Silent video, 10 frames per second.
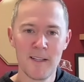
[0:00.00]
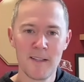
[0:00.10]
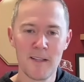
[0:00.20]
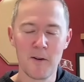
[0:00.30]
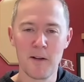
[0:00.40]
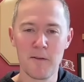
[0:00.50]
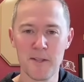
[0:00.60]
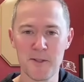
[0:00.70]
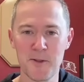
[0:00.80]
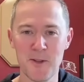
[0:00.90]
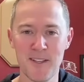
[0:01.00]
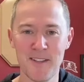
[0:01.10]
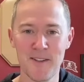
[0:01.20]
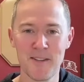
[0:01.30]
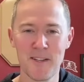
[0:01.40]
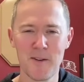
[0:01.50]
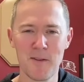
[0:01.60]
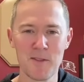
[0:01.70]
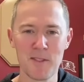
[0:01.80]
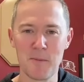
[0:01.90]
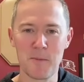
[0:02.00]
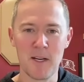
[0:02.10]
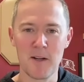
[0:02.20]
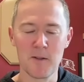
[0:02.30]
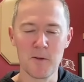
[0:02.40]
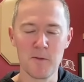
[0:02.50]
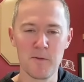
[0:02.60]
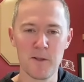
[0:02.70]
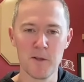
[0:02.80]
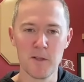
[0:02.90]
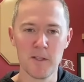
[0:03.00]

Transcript: have history, you know, and they don't have the same character and feel.